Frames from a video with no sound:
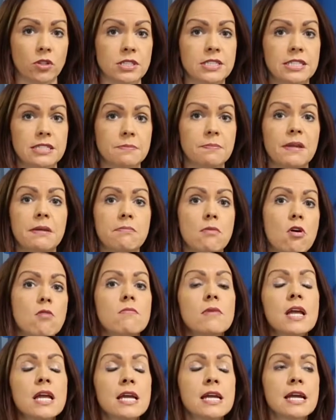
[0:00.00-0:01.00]
wanted to be a
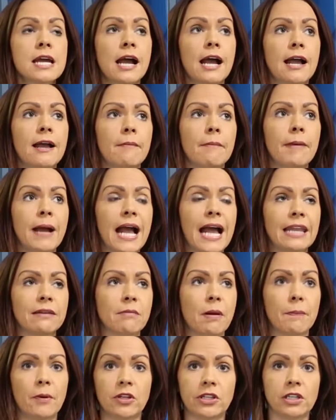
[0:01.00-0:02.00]
mum um, and
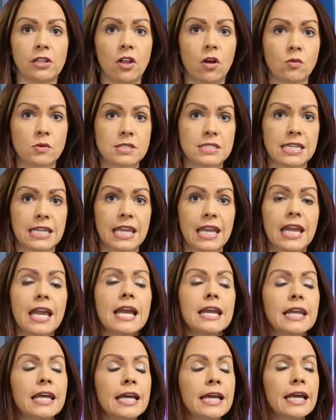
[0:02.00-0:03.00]
my body clock was
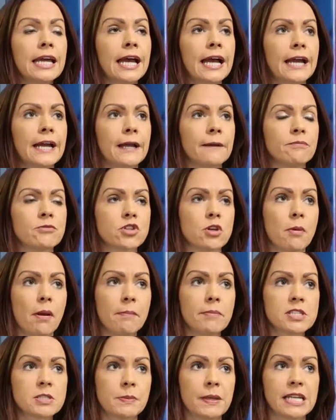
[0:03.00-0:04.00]
ticking. Um, so I
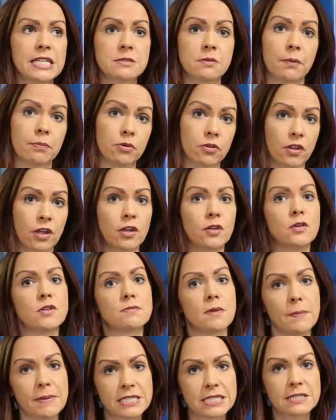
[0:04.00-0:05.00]
remember speaking to my brother, who's
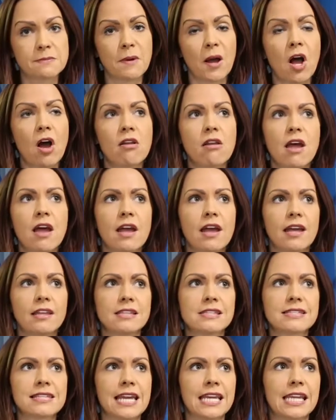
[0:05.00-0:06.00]
my business partner,
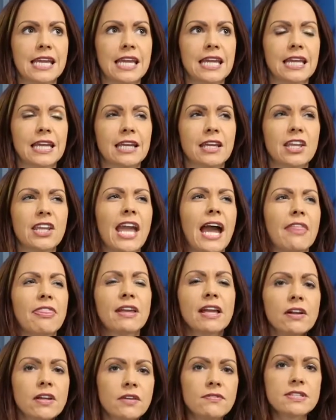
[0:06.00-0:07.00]
and saying, yeah, I
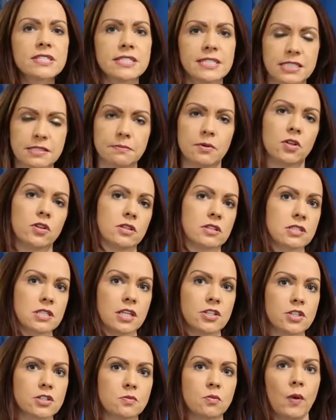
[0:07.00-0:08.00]
think I'll give it six months
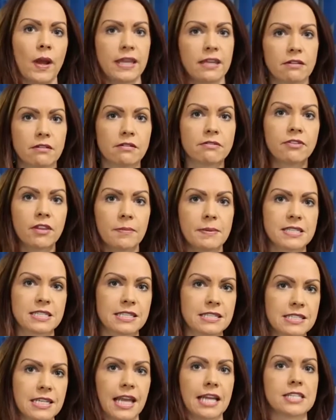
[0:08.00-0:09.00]
and just wait for the
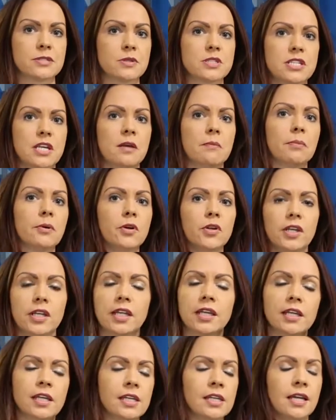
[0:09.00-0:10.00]
business to get to a certain
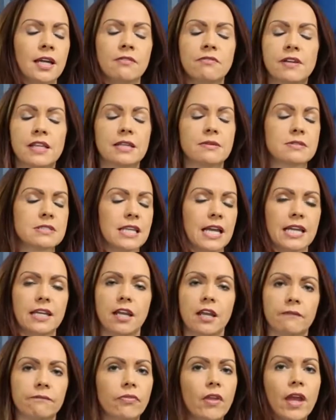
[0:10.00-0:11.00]
point. And Philip was like,
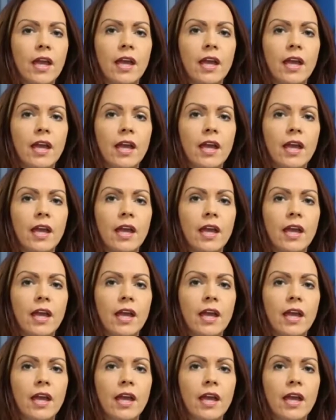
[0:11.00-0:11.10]
no,